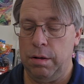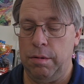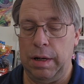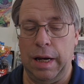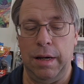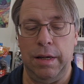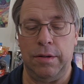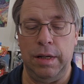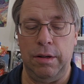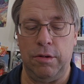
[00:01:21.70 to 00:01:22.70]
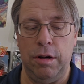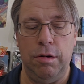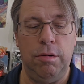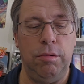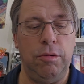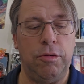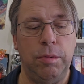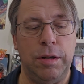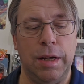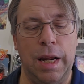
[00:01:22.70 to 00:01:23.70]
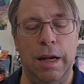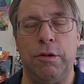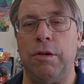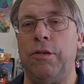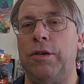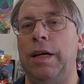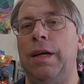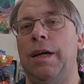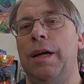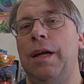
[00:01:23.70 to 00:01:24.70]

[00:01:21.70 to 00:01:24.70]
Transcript: who now has these goons, which is kind of interesting.